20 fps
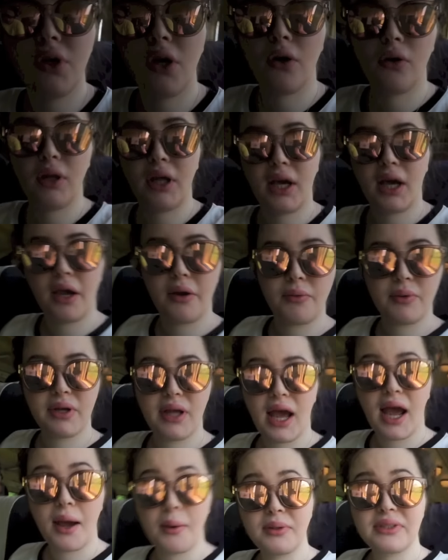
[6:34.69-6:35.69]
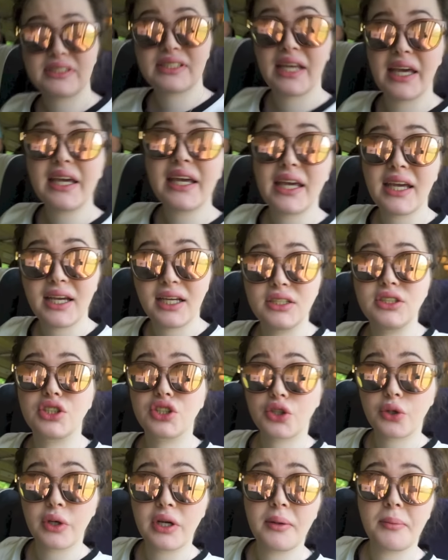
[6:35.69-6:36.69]
You know, like I, I was kicking and
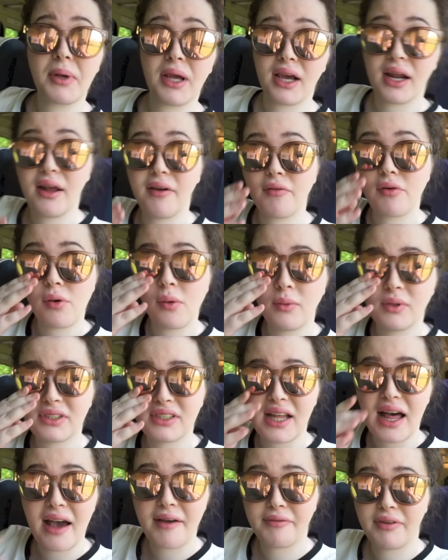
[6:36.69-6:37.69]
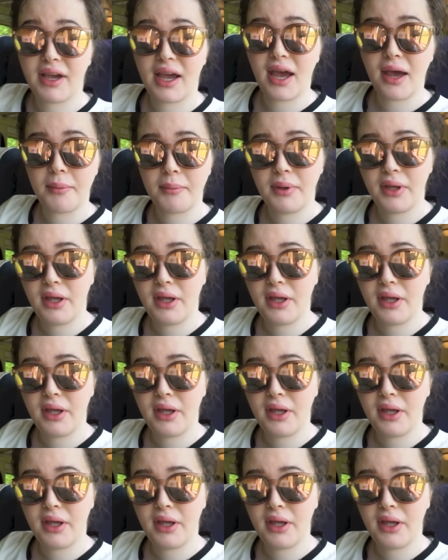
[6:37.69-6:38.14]
screaming, and everyone was laughing at